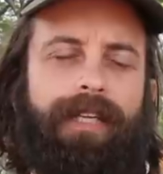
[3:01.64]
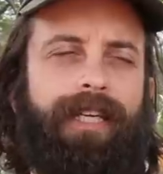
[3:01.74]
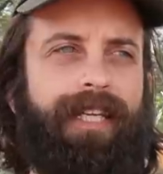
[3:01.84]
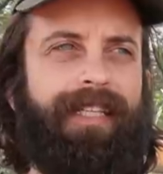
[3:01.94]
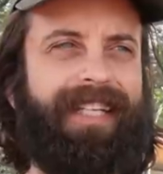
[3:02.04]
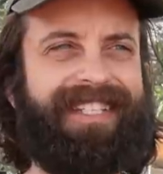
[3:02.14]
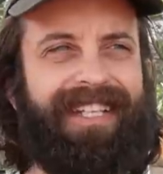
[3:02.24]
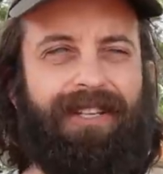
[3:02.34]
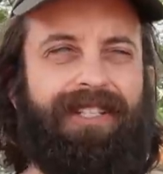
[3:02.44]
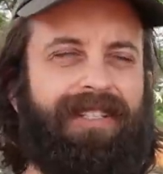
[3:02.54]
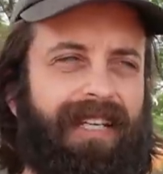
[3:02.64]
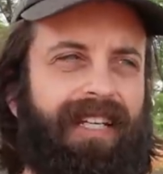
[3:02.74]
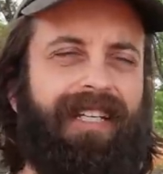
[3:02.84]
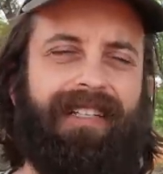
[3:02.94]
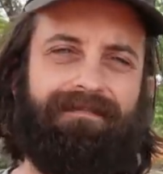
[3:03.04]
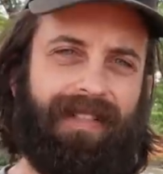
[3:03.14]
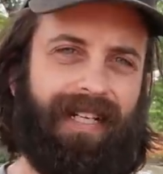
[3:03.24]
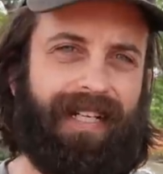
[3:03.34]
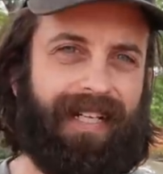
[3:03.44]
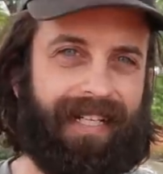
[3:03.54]
in it, and that sounds,
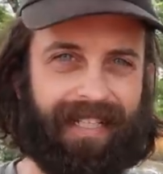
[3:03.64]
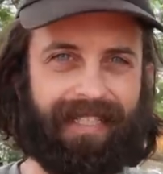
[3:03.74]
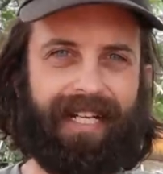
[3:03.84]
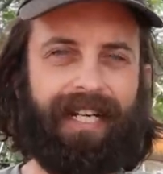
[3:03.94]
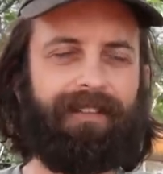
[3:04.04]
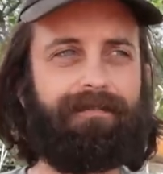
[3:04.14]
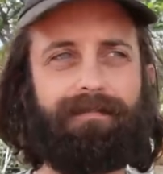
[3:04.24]
uh, again, kind of